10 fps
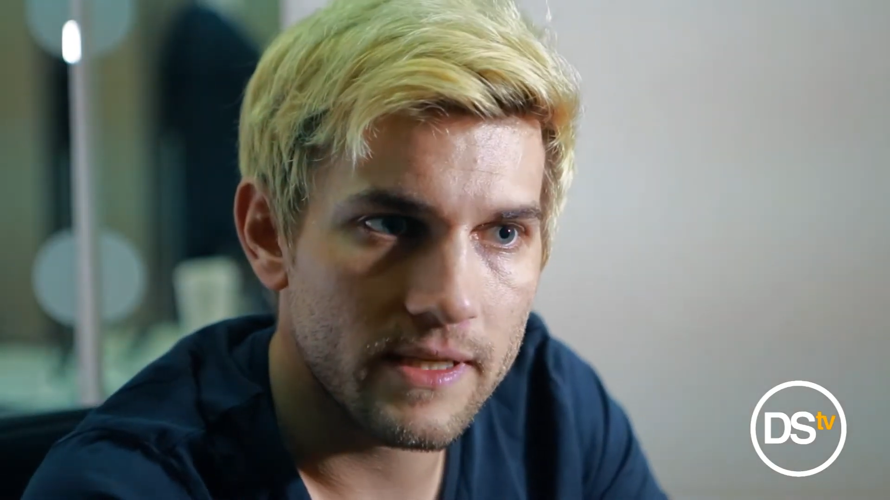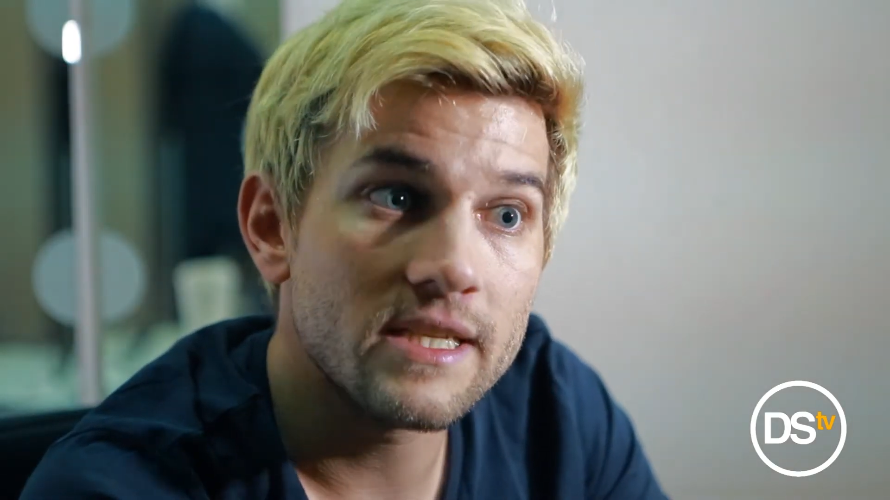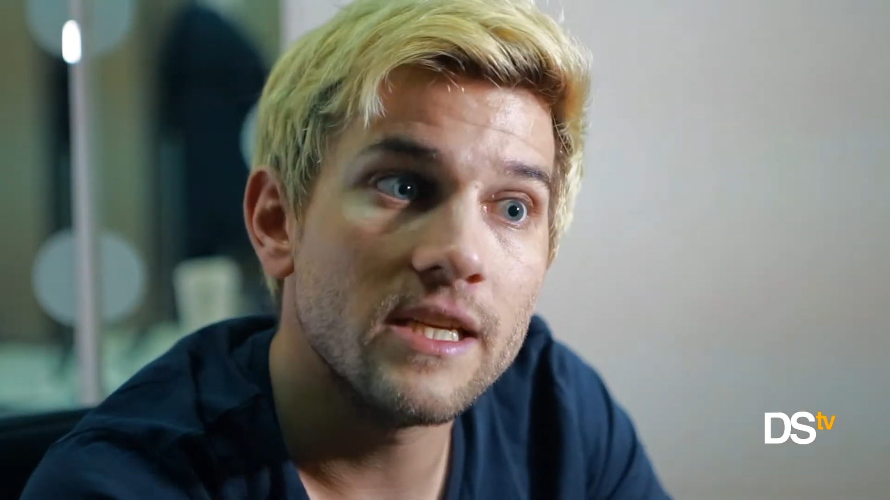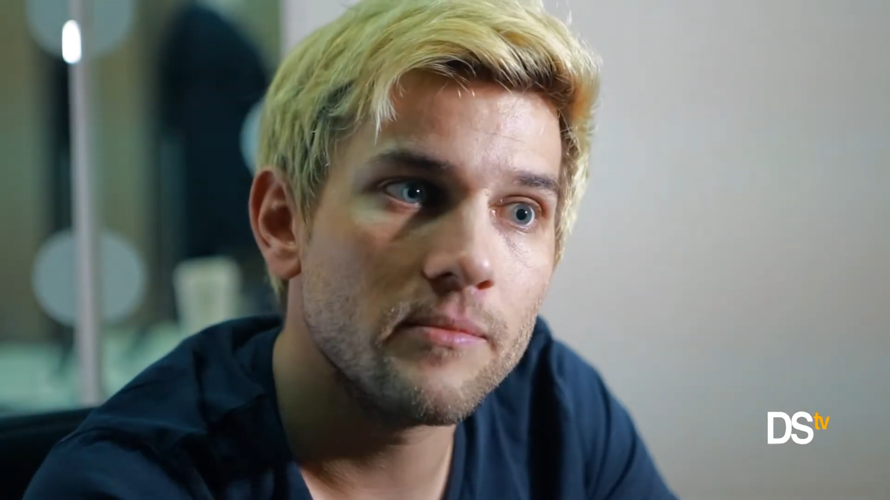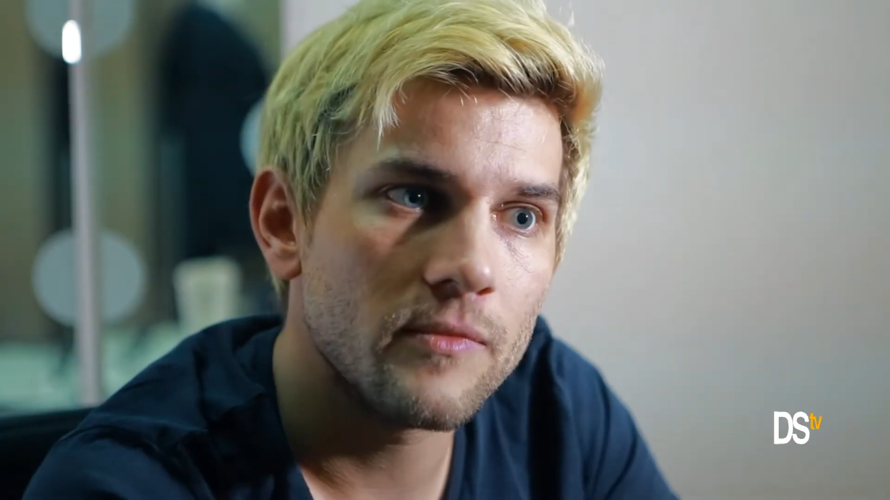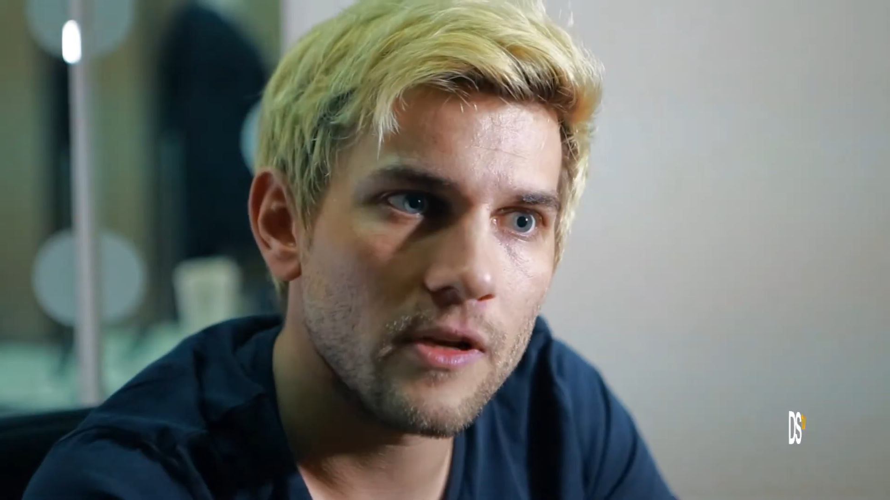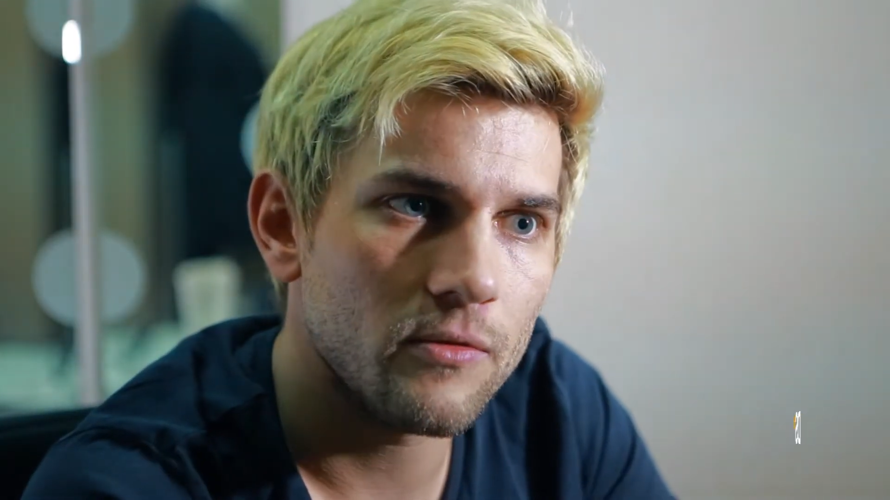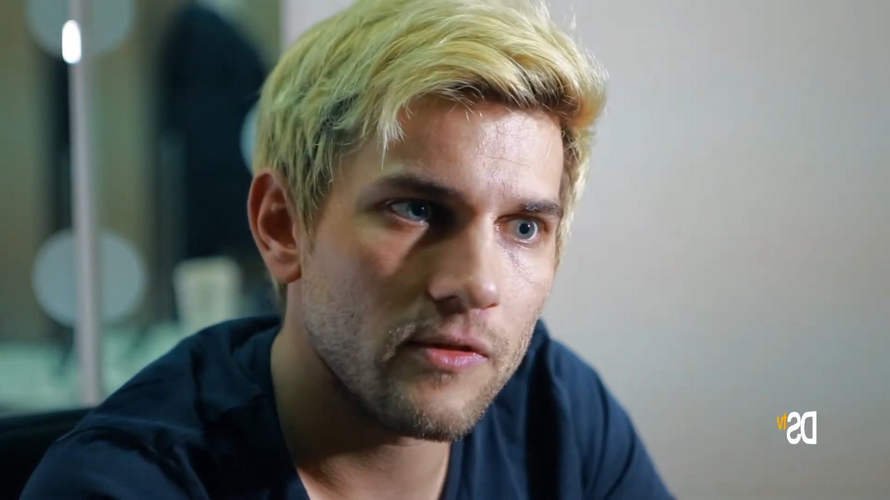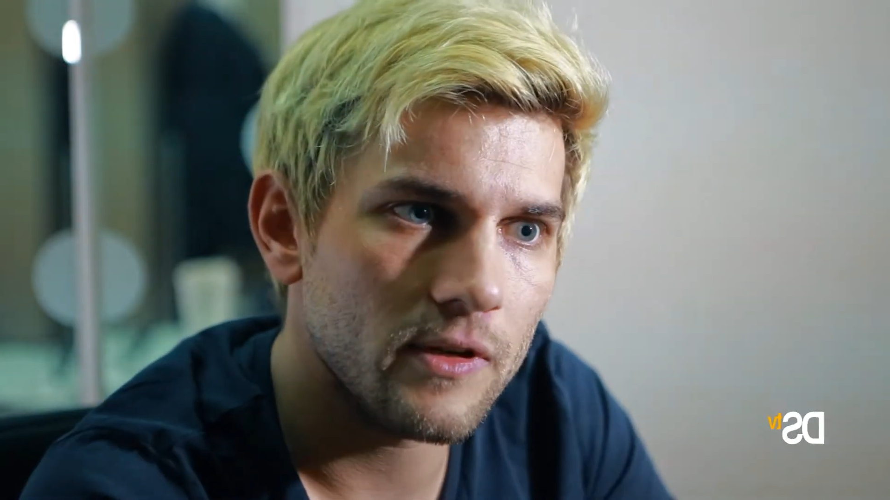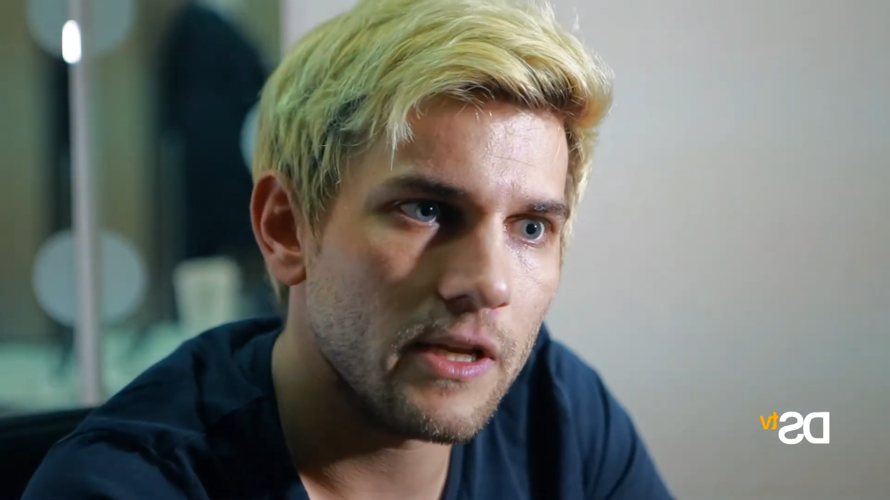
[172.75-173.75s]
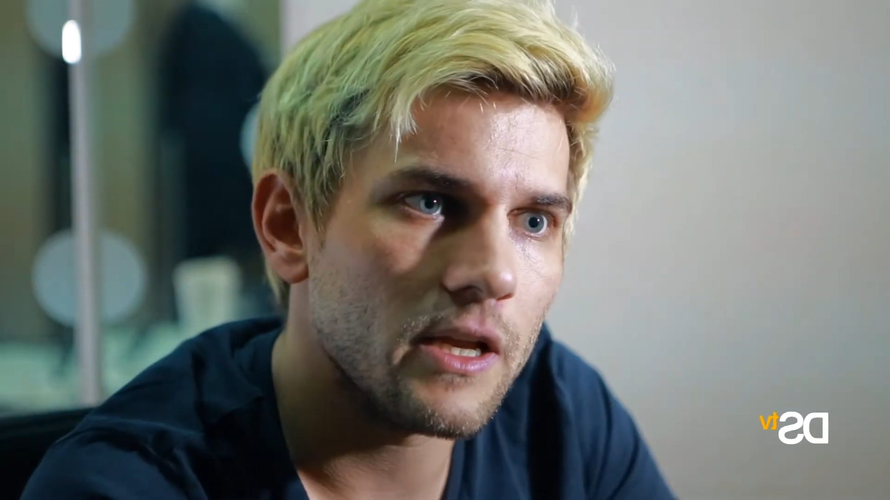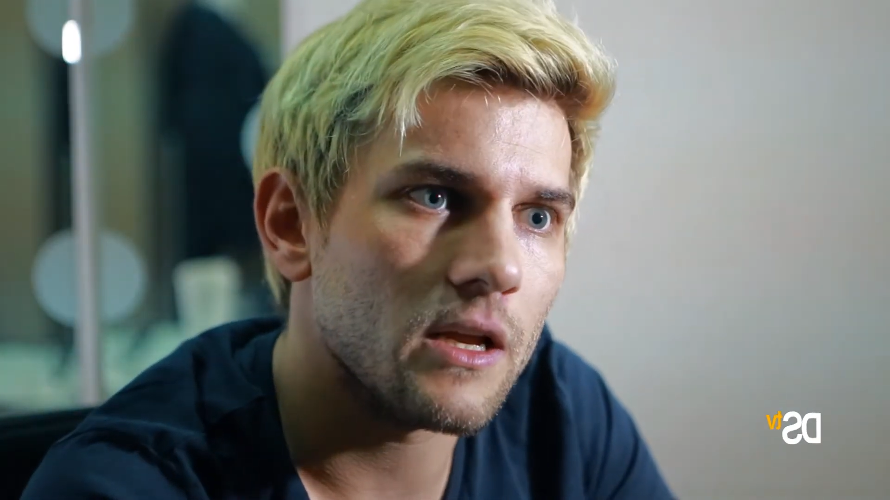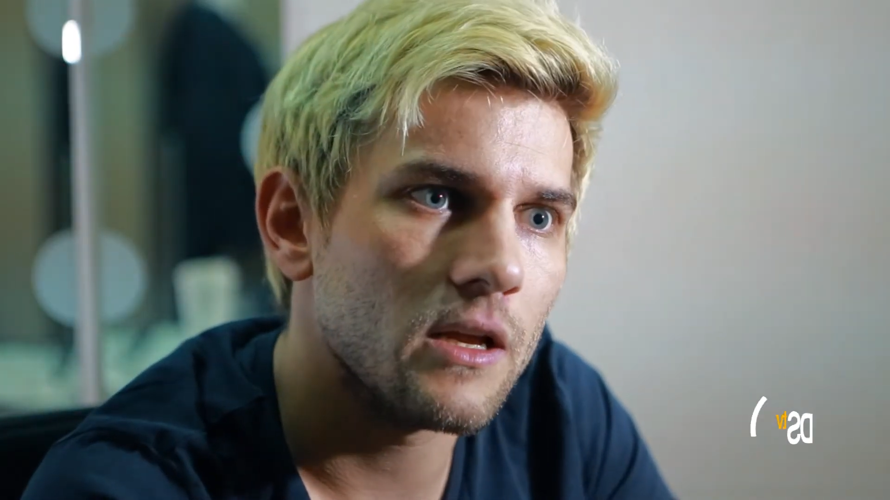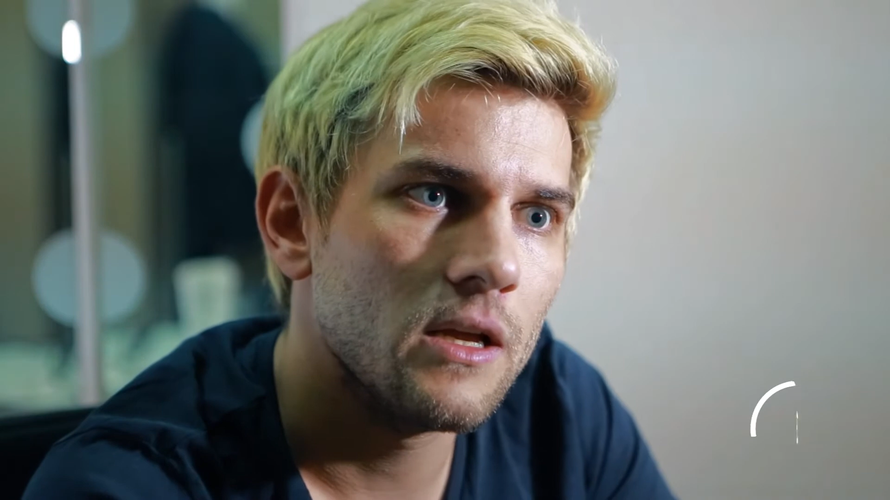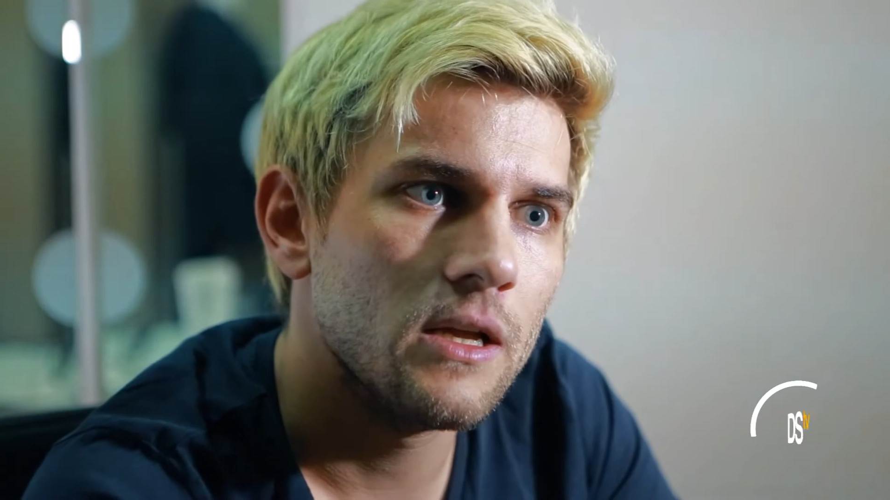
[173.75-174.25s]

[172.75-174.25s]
team that I was leading,